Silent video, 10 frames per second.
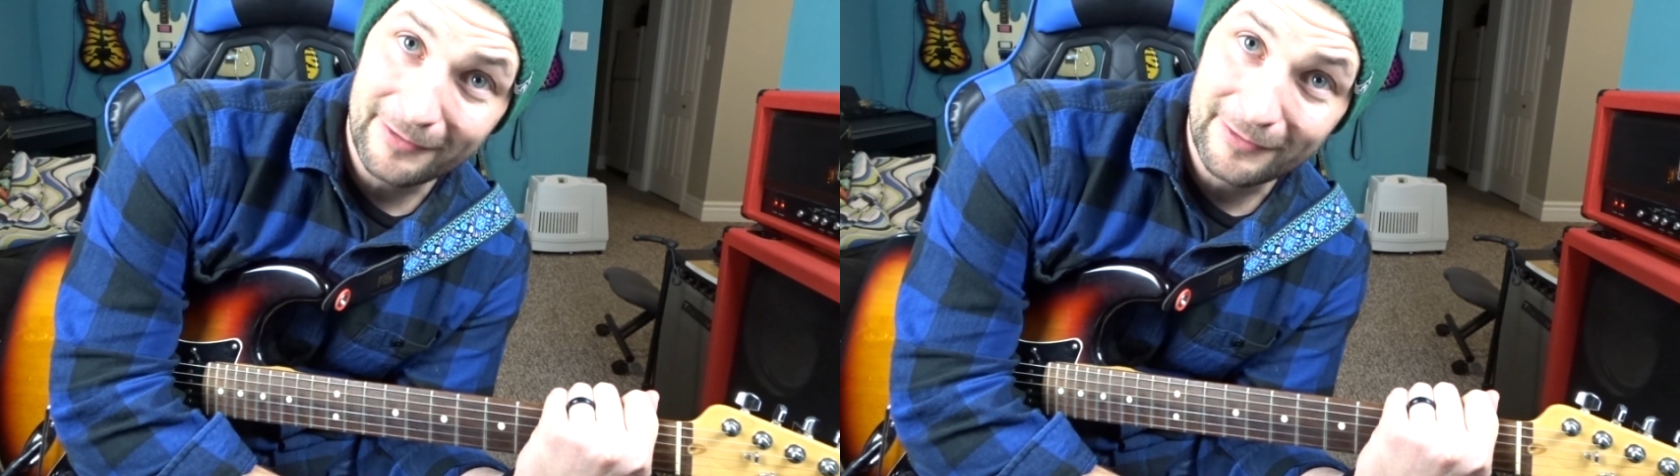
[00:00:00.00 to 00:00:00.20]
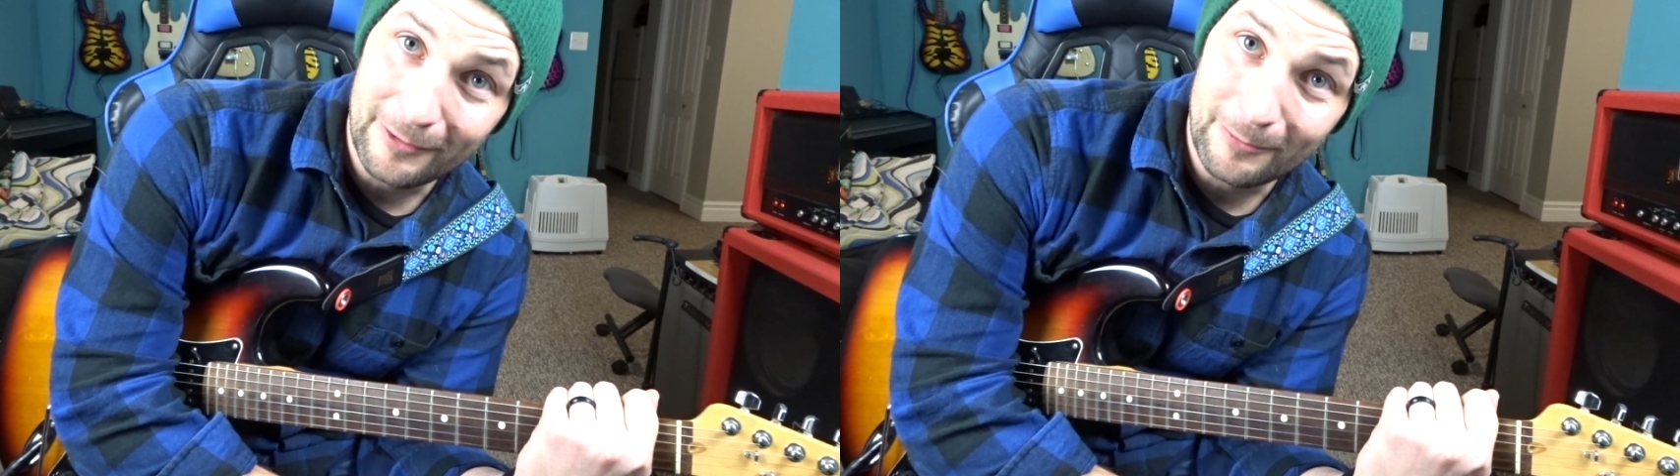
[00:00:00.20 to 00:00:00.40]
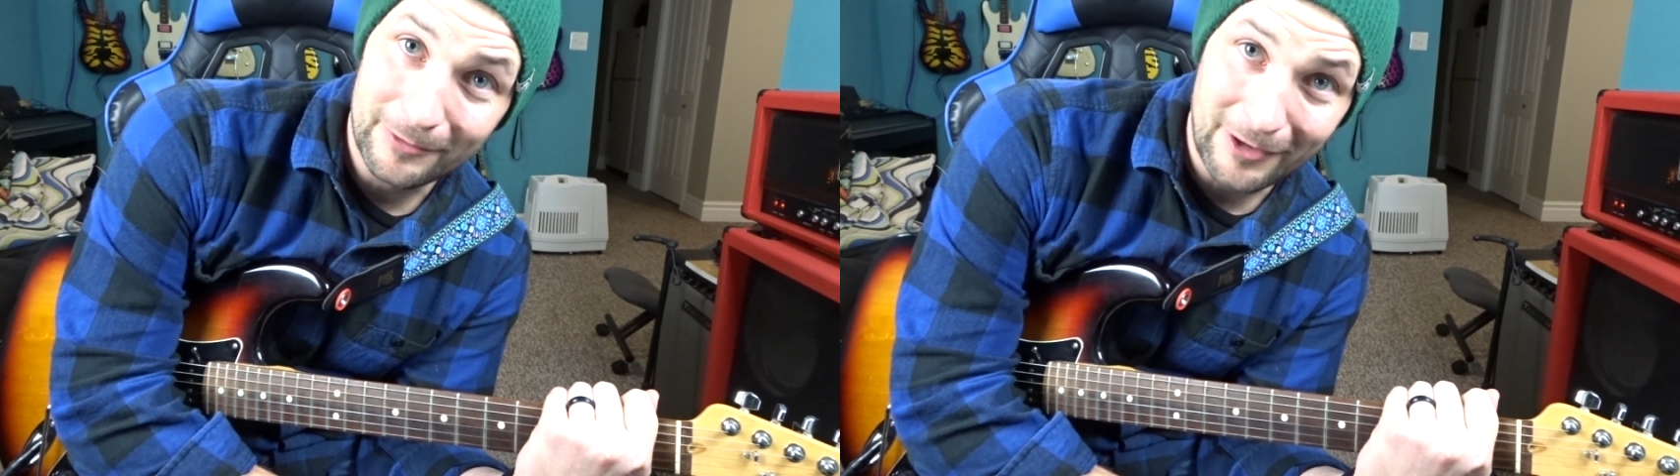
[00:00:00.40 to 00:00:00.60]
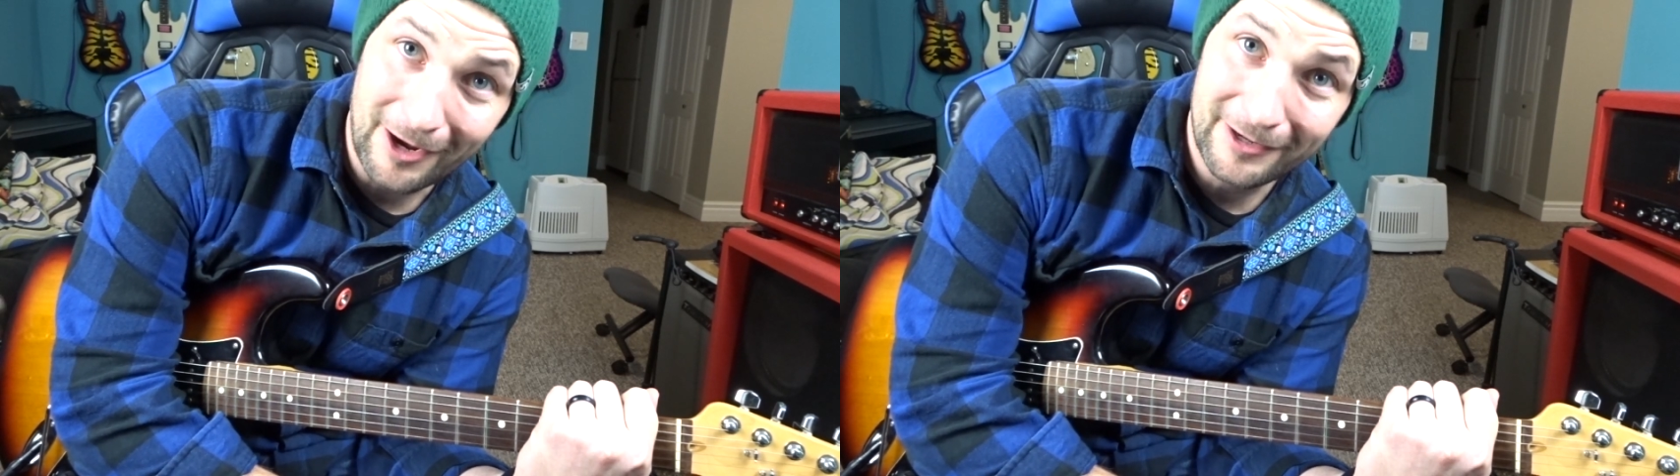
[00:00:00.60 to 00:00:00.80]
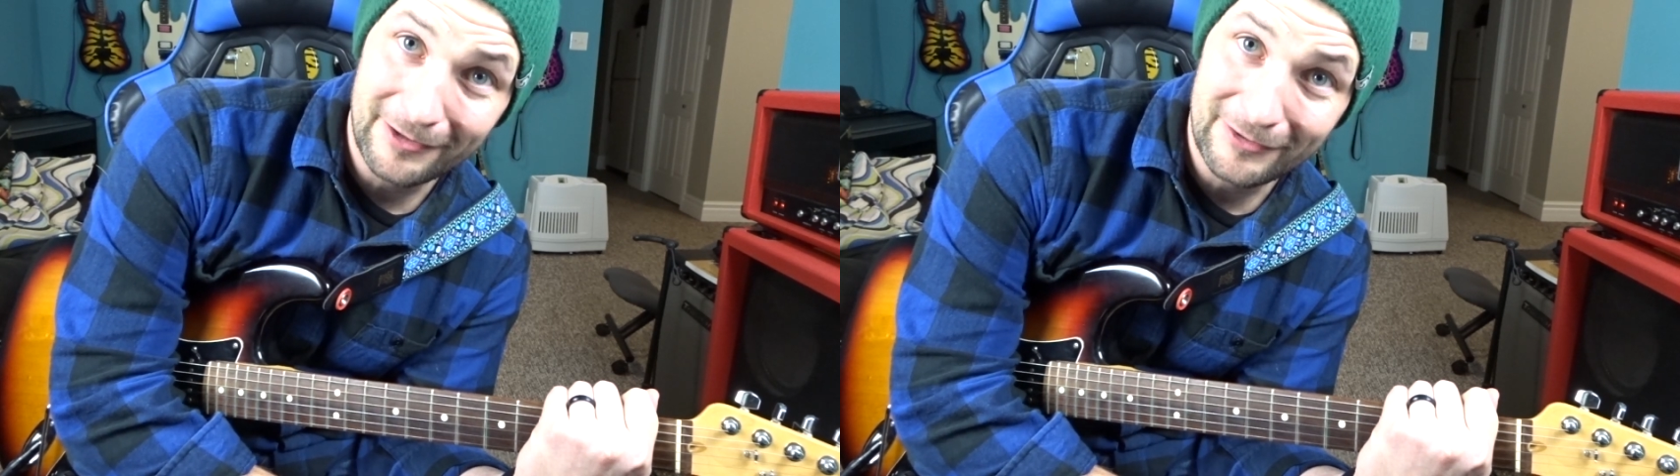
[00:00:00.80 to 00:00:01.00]
so we'll
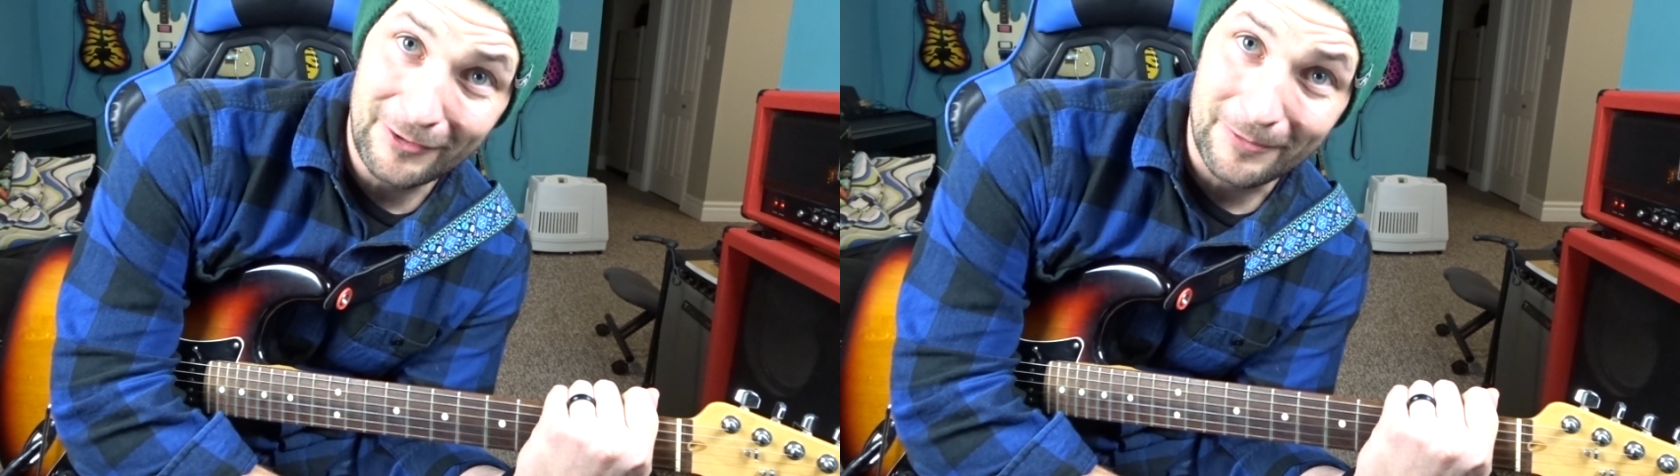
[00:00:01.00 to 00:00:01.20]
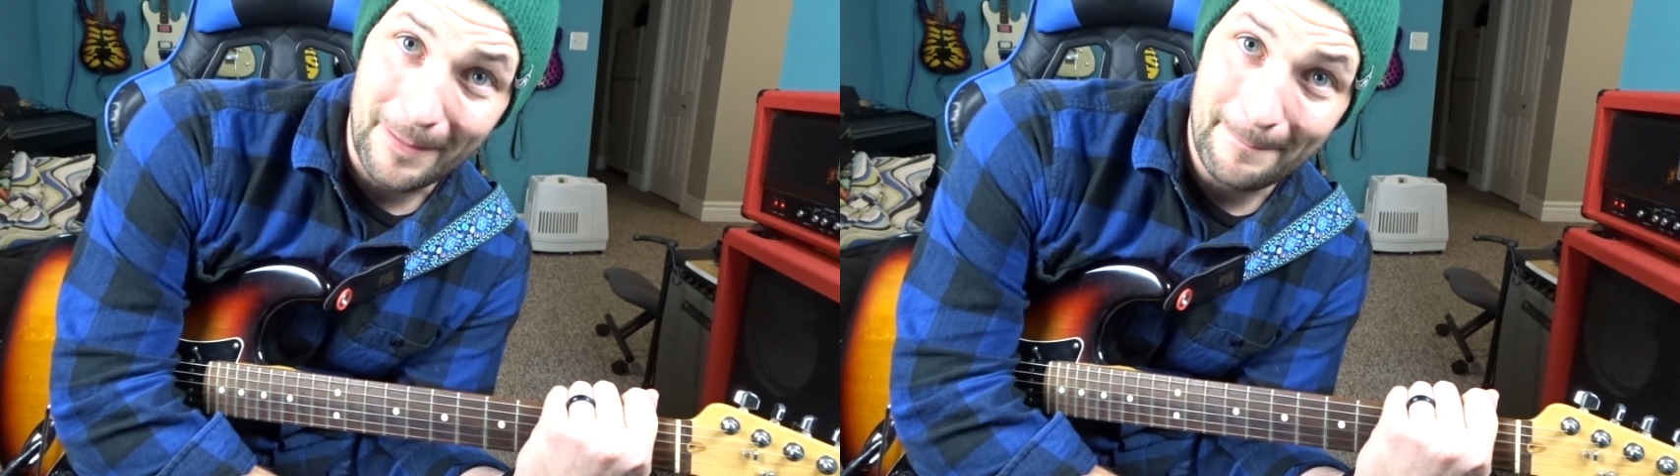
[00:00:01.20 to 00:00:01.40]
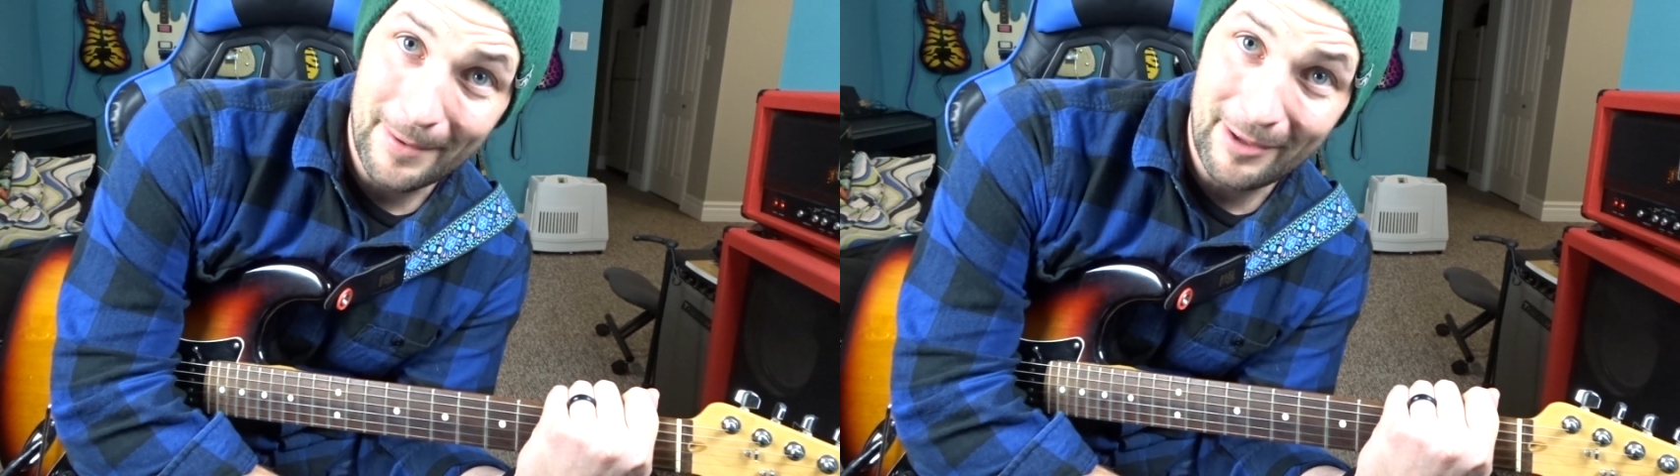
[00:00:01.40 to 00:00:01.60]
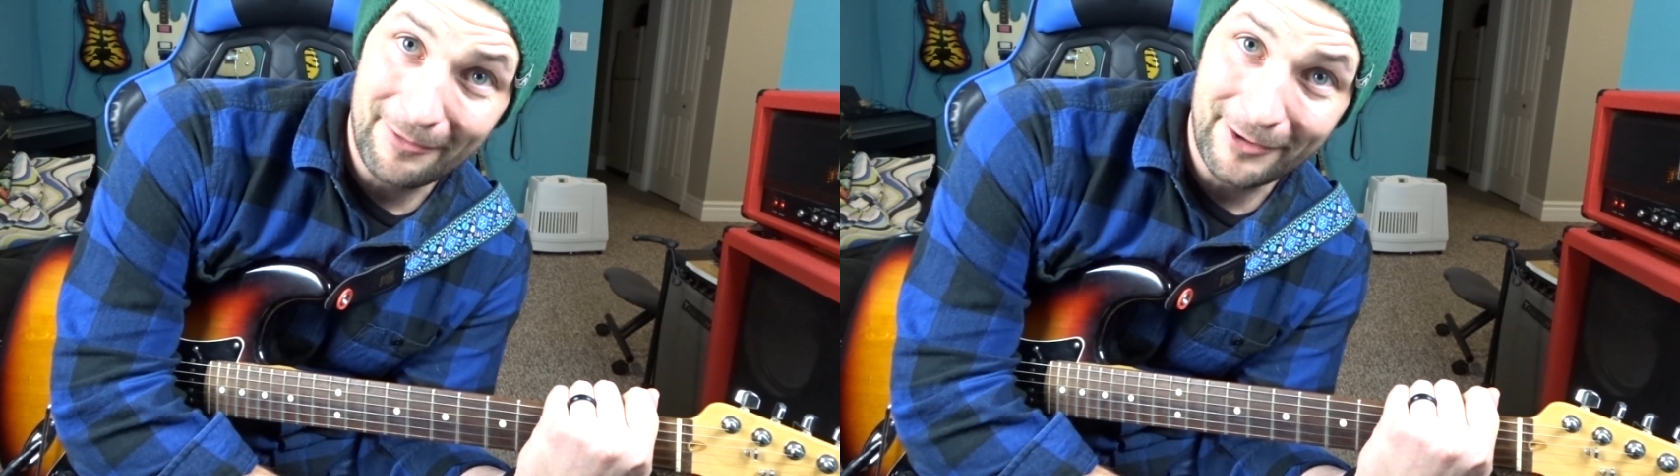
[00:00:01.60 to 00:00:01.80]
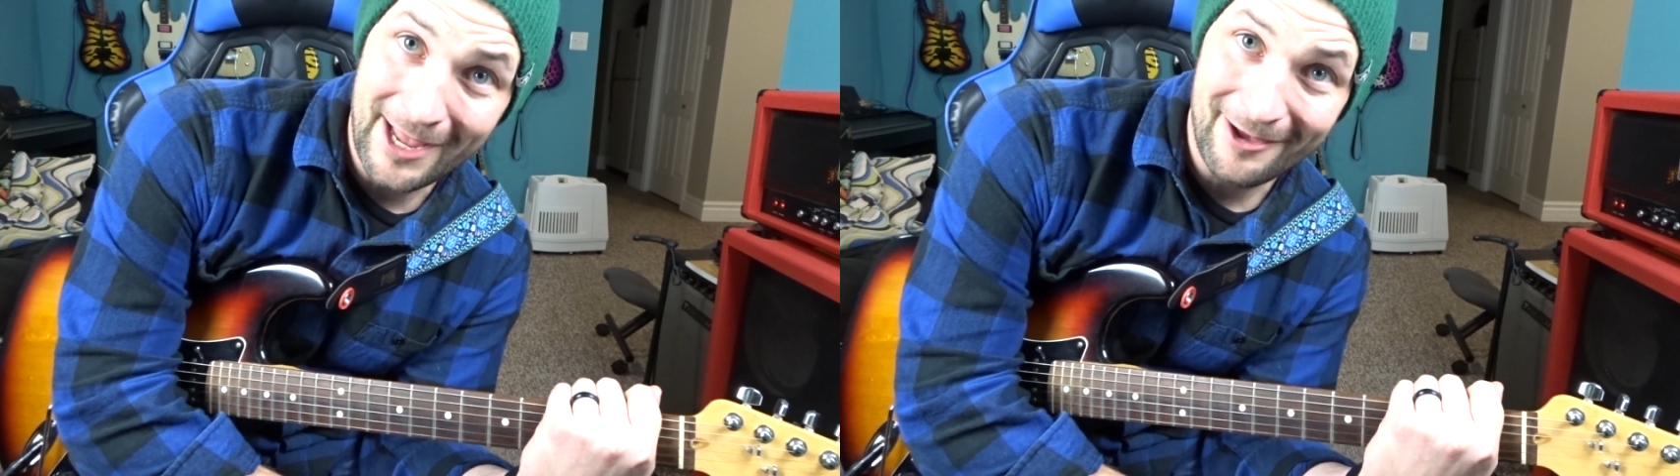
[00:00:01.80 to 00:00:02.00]
talk to you soon. Bye-bye
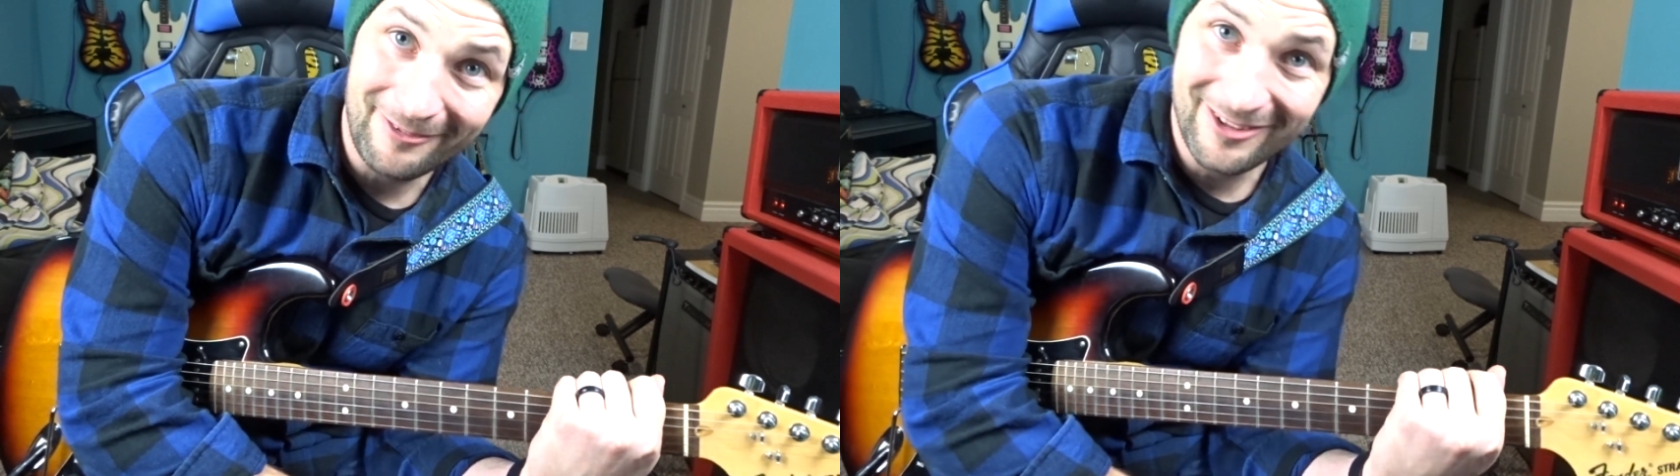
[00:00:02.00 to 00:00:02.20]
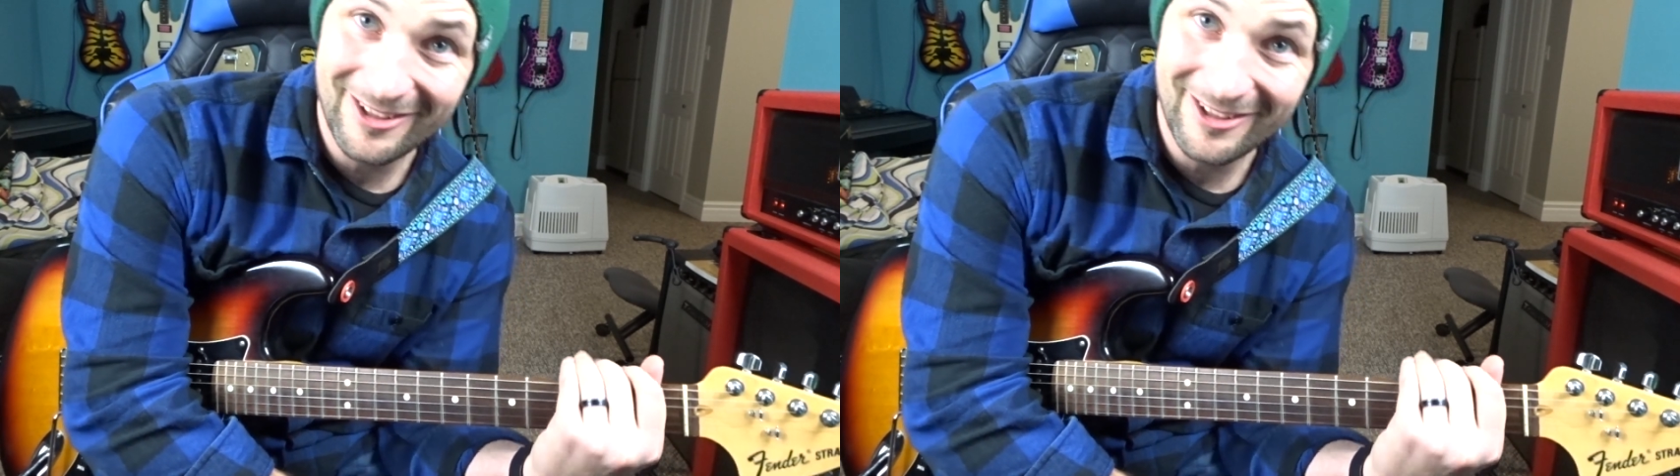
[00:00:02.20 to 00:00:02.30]
for now.